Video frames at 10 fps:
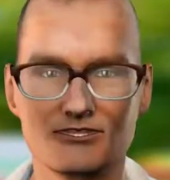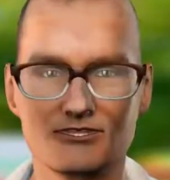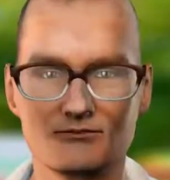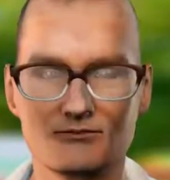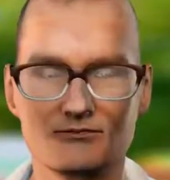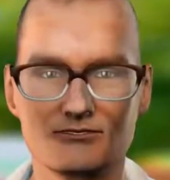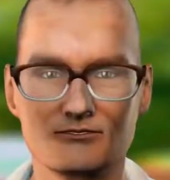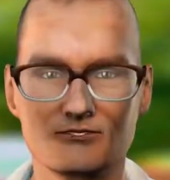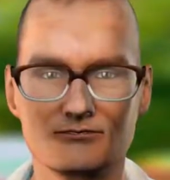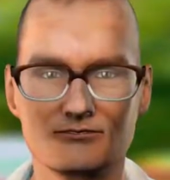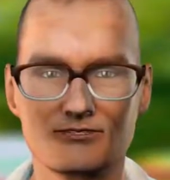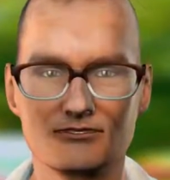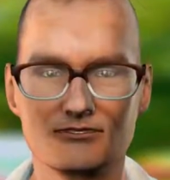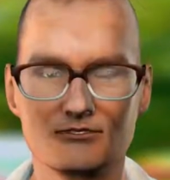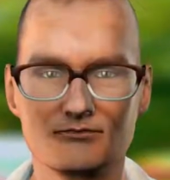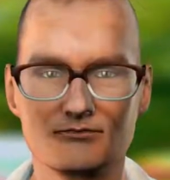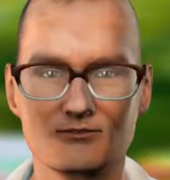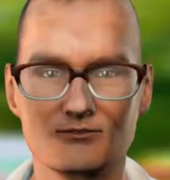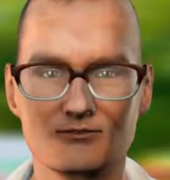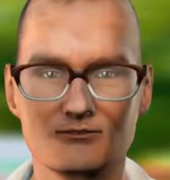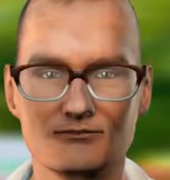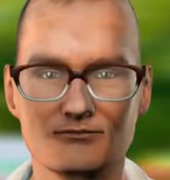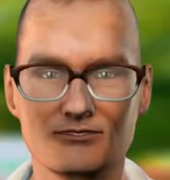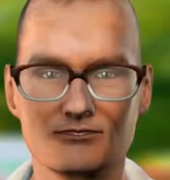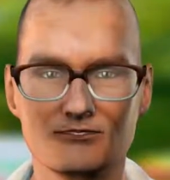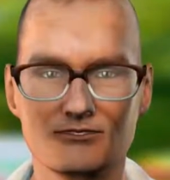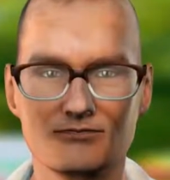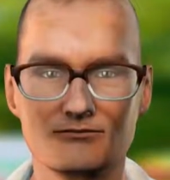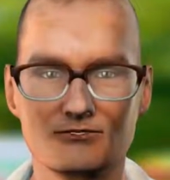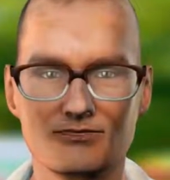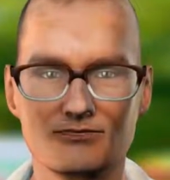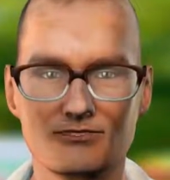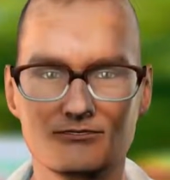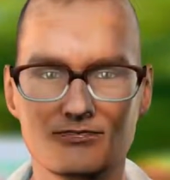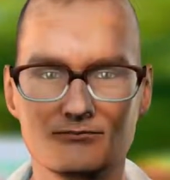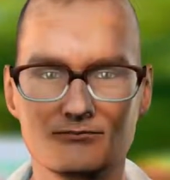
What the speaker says: in religious affairs, in legal affairs, and so on and so forth,